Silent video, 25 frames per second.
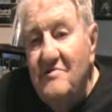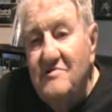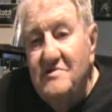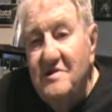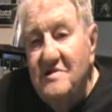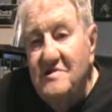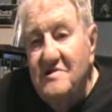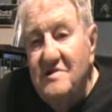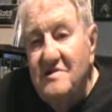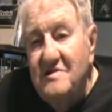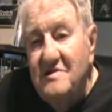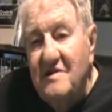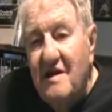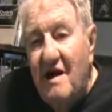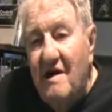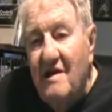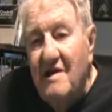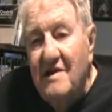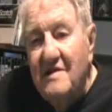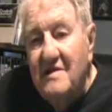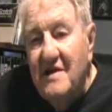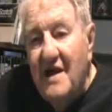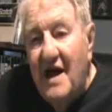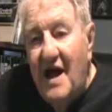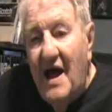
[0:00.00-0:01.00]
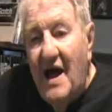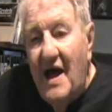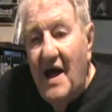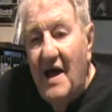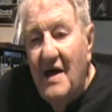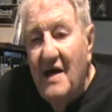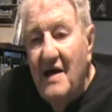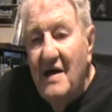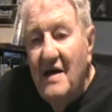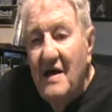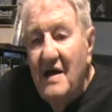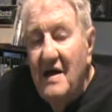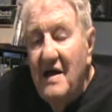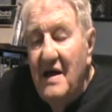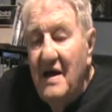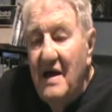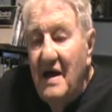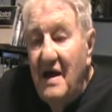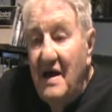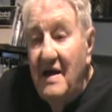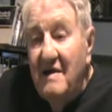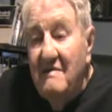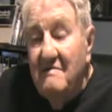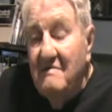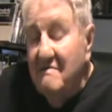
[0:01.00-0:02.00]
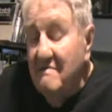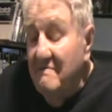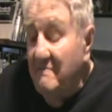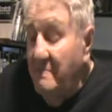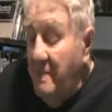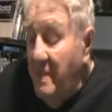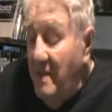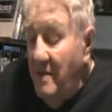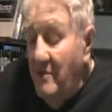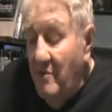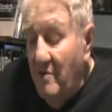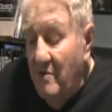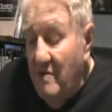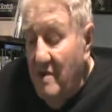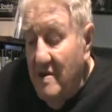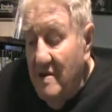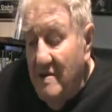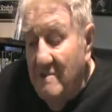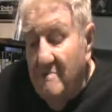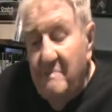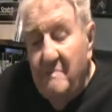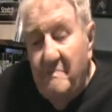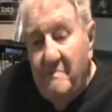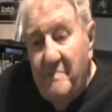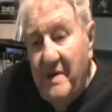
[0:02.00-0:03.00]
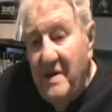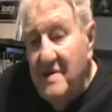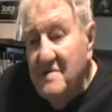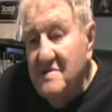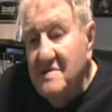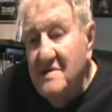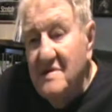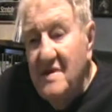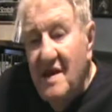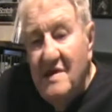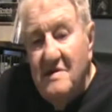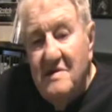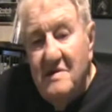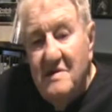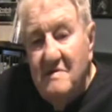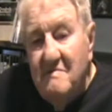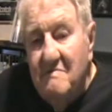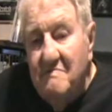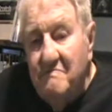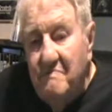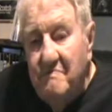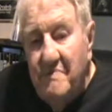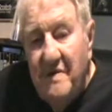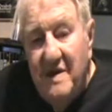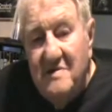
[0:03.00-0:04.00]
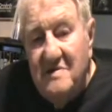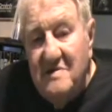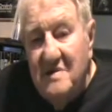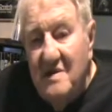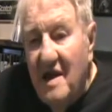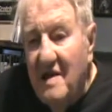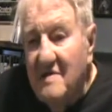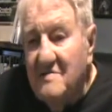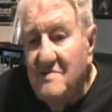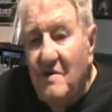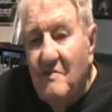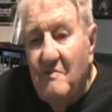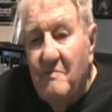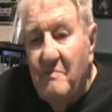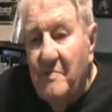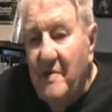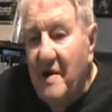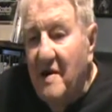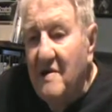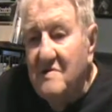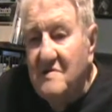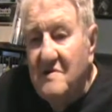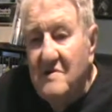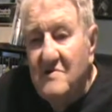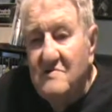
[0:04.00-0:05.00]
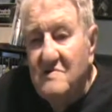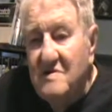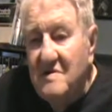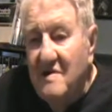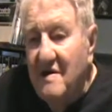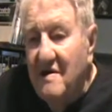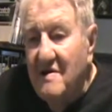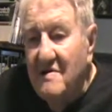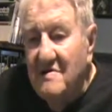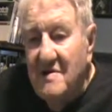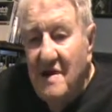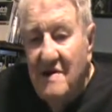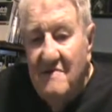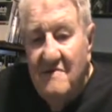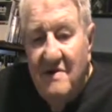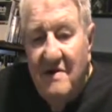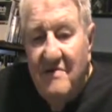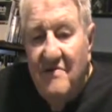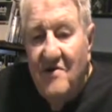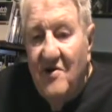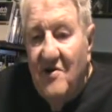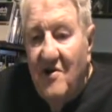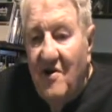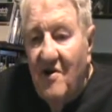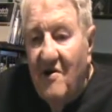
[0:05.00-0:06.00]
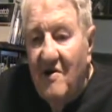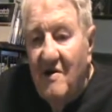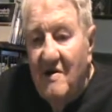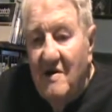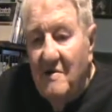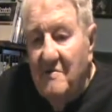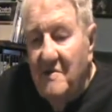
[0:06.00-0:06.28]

Just a solid guy, and one of the best natural baritone singers I've ever heard.